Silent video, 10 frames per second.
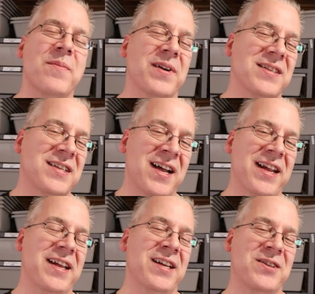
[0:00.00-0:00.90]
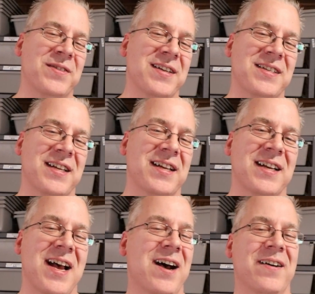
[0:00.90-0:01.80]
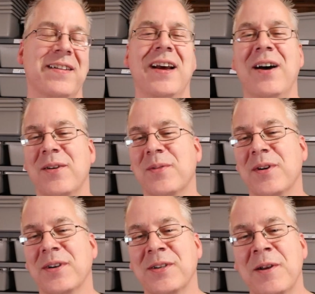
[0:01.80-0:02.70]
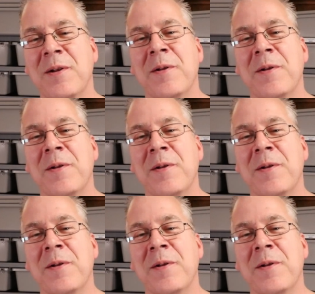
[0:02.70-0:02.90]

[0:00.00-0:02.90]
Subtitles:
but it's kind of interesting how it works.